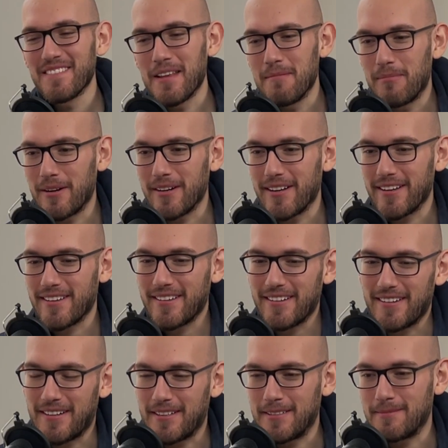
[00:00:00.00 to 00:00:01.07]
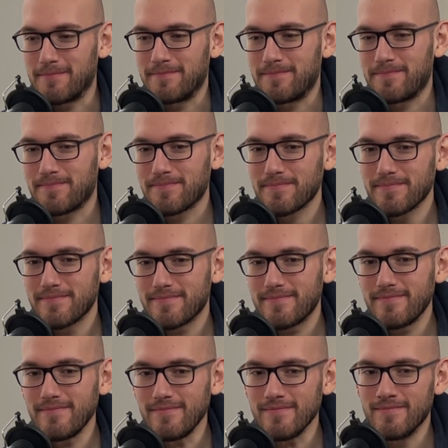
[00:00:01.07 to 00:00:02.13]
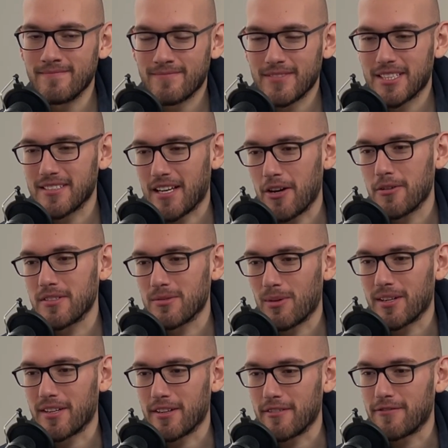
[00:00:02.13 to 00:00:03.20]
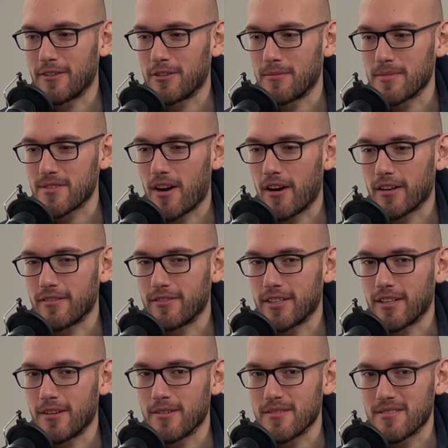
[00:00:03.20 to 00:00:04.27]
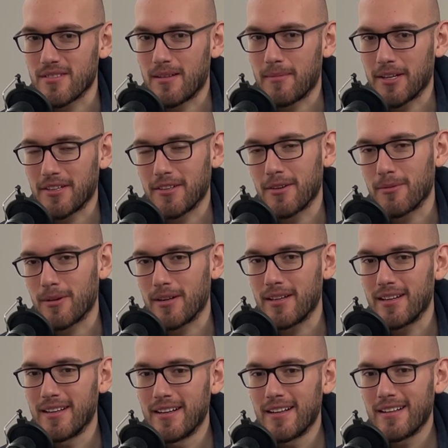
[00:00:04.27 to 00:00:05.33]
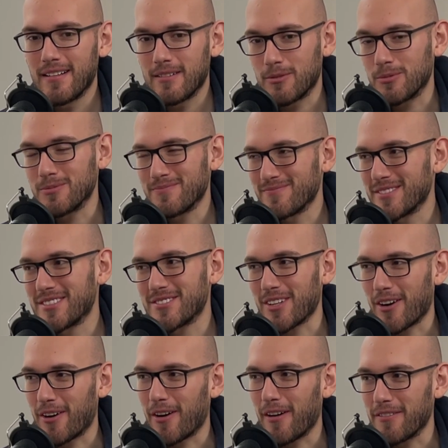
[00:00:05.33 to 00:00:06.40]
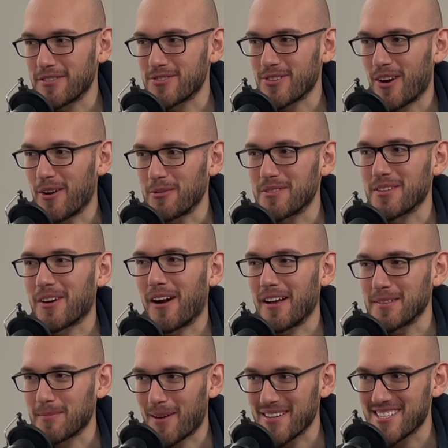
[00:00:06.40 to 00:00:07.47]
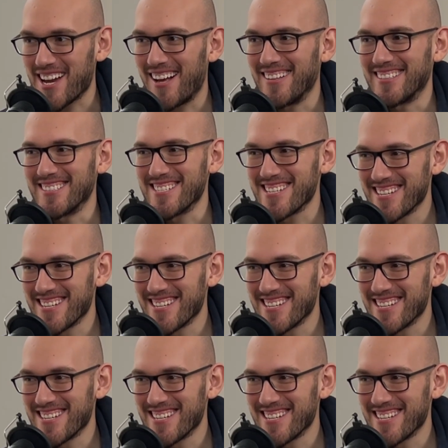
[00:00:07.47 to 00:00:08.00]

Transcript: But because I always wanted to film soccer videos, so I'm like, you know what? Started off strong with the crossbar challenge.